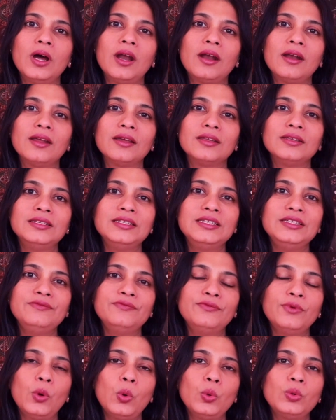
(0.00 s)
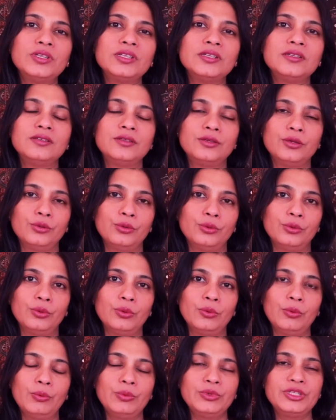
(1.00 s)
are devoted to,
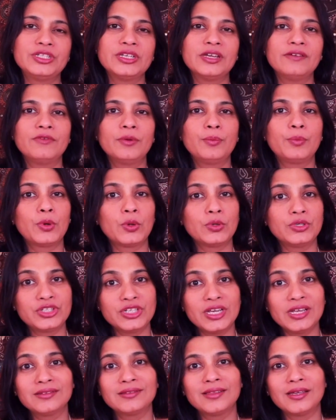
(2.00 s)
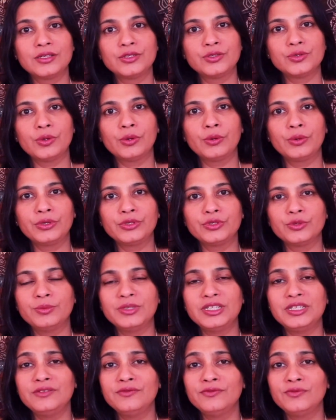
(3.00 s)
whichever project that you are going to
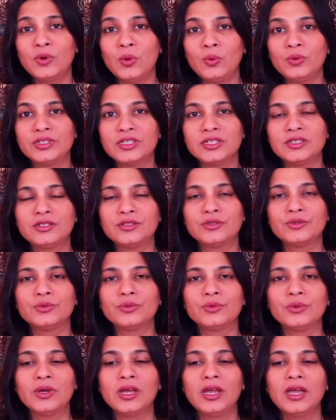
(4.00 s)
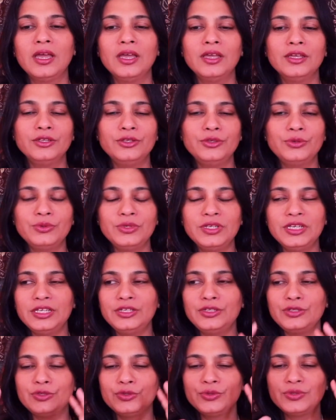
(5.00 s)
be devoted to, you
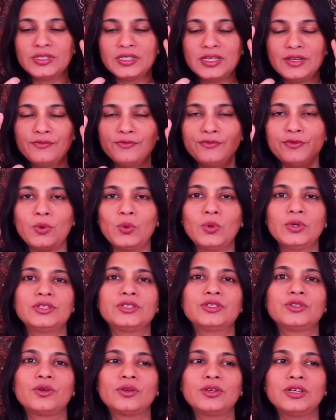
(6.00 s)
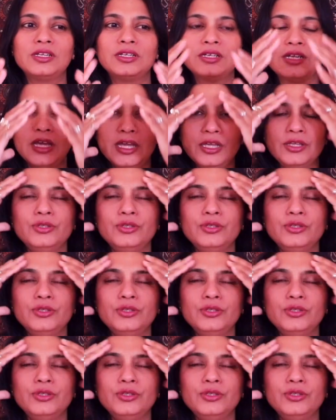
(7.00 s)
need to stay focused on it.